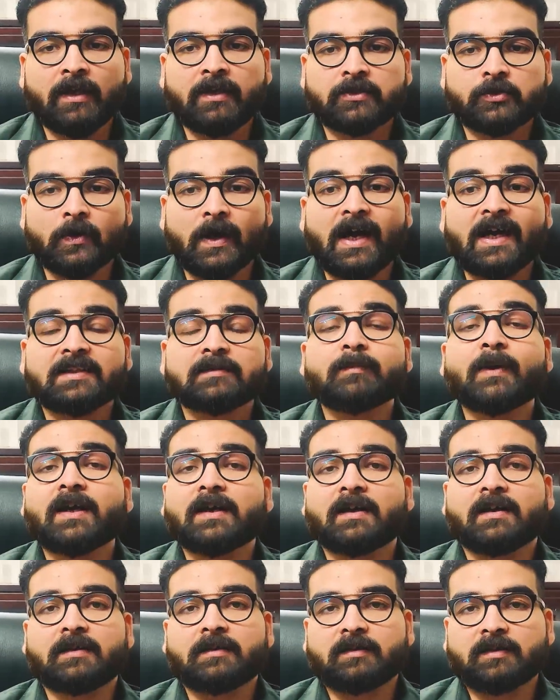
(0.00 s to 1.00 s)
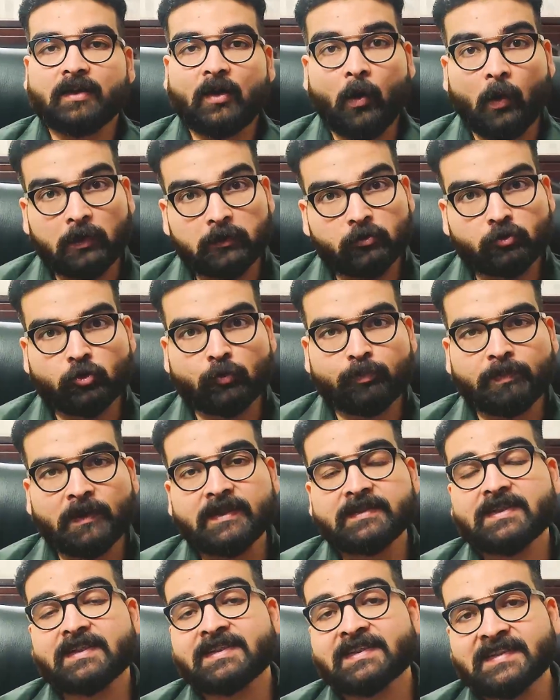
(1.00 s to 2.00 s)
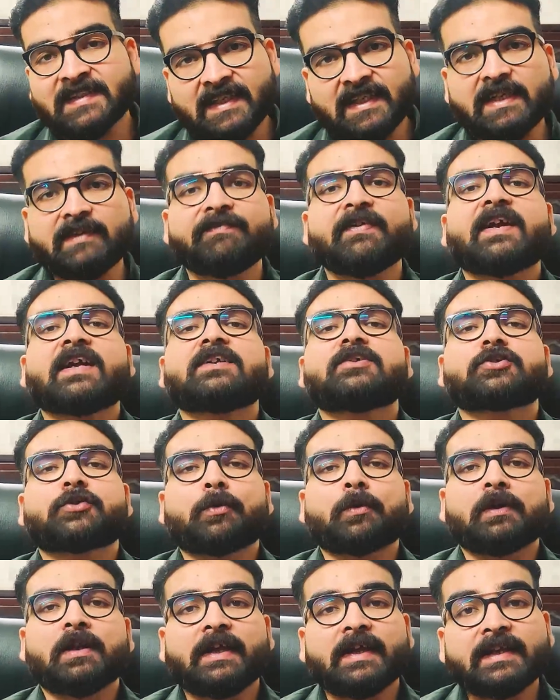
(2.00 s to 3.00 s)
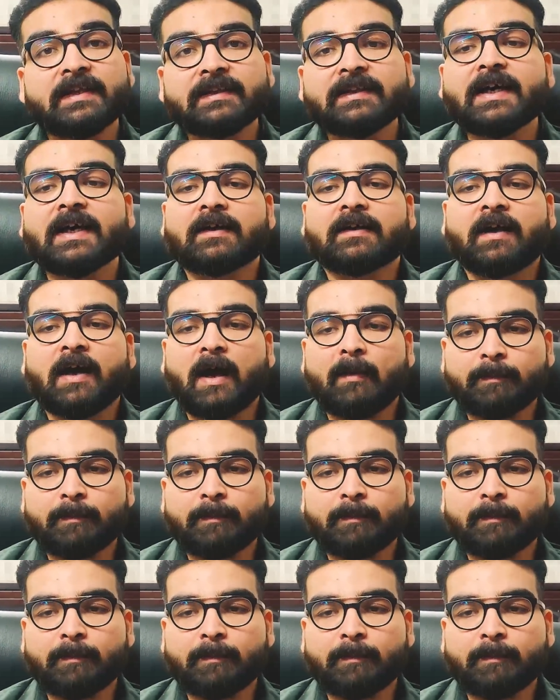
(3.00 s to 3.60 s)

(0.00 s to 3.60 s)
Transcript: So Atmakarak also plays a significant role in that.